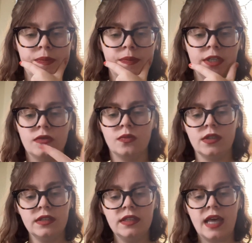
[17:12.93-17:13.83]
Because
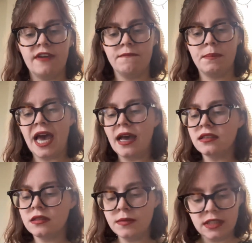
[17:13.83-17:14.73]
really that
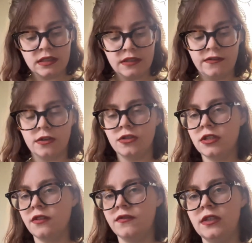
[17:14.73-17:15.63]
pessimistic
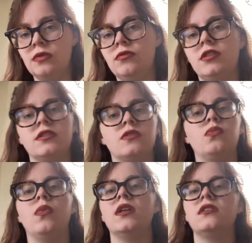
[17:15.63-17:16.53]
version of you just
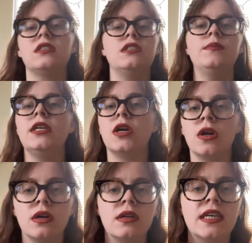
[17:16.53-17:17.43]
wants to be
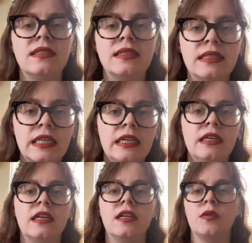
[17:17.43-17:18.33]
heard and
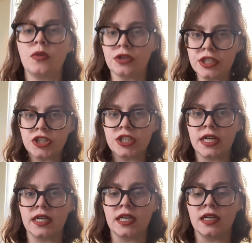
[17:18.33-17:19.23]
seen and
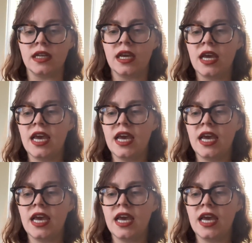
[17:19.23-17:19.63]
appreciated